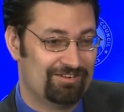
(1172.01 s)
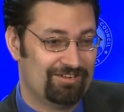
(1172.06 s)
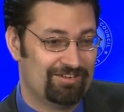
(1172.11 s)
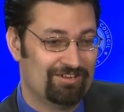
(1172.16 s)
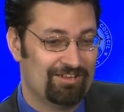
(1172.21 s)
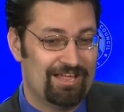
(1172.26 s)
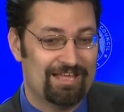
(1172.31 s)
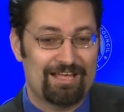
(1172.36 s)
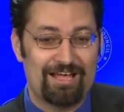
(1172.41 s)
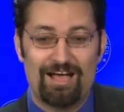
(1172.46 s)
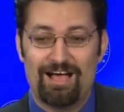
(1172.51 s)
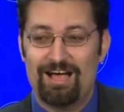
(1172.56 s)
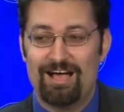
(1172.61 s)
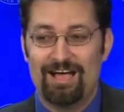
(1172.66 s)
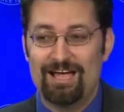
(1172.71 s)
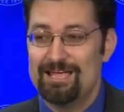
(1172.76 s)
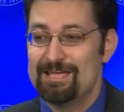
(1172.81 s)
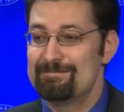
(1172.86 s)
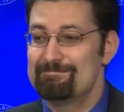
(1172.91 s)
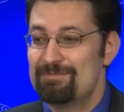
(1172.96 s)
Like,
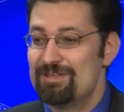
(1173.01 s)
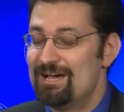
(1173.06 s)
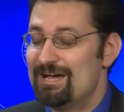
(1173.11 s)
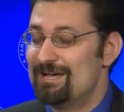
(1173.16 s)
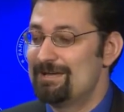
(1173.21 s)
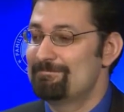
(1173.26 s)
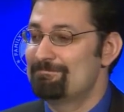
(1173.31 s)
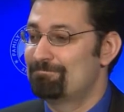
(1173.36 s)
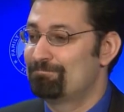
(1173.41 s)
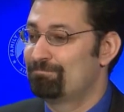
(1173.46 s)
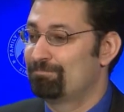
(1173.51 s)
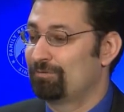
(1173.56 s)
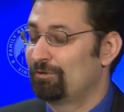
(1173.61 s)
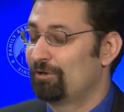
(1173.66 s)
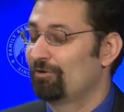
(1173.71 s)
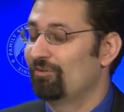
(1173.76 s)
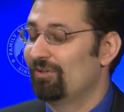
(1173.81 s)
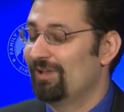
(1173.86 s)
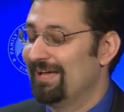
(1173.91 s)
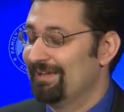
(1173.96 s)
I am not
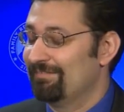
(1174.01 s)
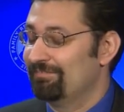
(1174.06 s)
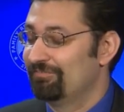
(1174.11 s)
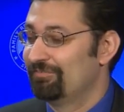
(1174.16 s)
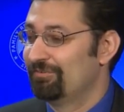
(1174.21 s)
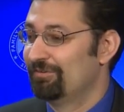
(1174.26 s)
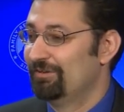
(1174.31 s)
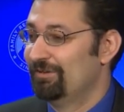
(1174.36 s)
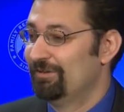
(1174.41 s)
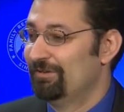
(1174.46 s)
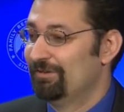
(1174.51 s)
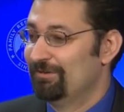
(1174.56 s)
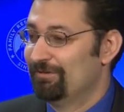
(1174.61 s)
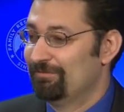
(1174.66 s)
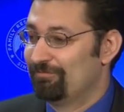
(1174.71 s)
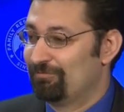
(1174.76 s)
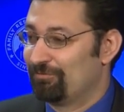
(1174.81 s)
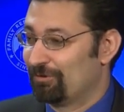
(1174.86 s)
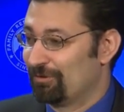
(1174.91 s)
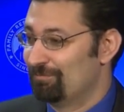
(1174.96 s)
pro-life
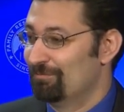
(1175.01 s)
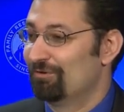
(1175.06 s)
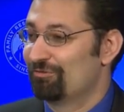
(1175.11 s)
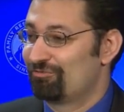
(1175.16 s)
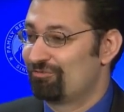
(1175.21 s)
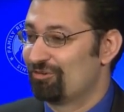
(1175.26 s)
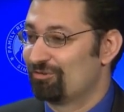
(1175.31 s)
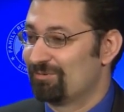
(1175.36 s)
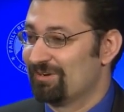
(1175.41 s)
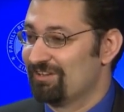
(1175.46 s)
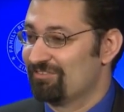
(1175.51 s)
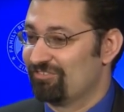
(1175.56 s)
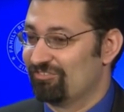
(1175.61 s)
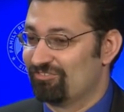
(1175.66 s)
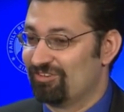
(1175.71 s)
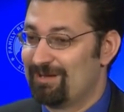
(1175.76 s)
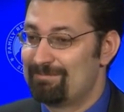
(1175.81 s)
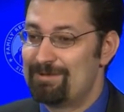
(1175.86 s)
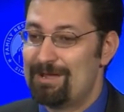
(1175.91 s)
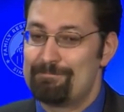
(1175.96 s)
for emotional reasons.
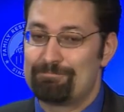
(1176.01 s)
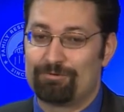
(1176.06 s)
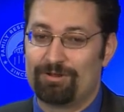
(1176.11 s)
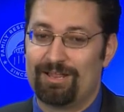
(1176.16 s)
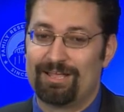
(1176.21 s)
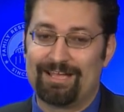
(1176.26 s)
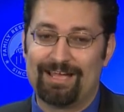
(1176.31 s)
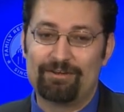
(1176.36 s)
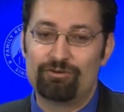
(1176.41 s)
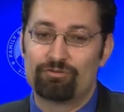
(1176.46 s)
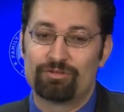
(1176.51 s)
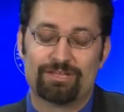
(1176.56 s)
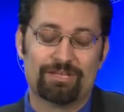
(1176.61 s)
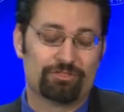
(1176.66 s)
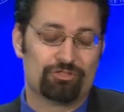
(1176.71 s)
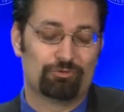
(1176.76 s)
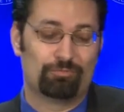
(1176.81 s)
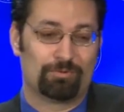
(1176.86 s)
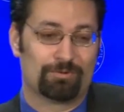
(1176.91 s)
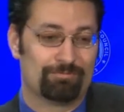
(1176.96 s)
I'm not, like, I don't get
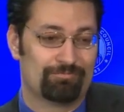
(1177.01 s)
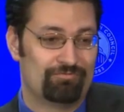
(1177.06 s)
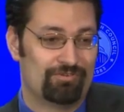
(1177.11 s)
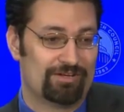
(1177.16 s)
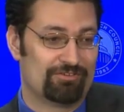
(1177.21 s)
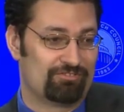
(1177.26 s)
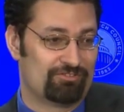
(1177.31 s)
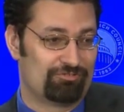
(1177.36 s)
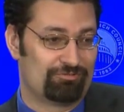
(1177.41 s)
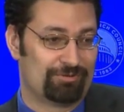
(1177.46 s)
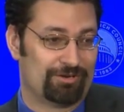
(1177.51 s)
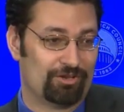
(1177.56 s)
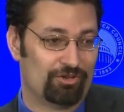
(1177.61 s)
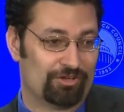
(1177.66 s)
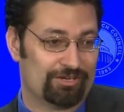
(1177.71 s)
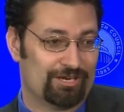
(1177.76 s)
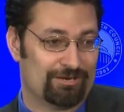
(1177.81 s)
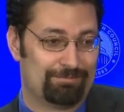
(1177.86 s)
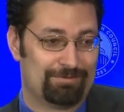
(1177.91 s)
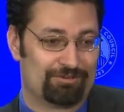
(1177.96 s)
the warm fuzzies when I look
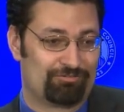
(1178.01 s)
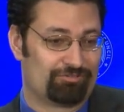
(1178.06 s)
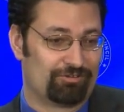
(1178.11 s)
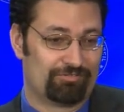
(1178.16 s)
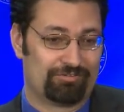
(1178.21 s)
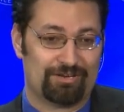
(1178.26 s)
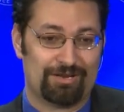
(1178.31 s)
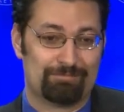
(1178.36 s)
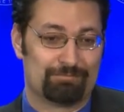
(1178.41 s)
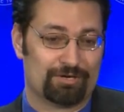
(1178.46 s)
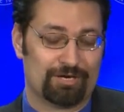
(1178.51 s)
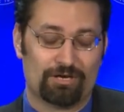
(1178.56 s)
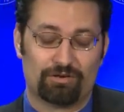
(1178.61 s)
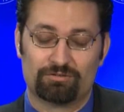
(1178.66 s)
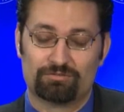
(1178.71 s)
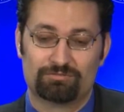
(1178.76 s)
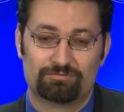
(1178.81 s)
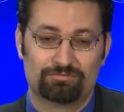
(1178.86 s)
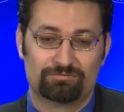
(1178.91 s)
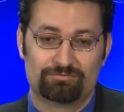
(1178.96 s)
at a picture of an embryo.
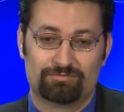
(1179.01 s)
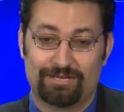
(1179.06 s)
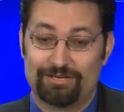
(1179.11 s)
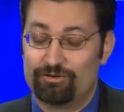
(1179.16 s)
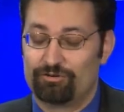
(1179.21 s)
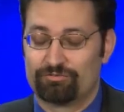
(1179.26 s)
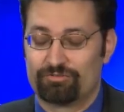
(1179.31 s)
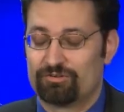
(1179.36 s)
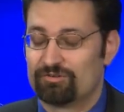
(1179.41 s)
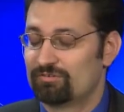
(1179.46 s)
I don't.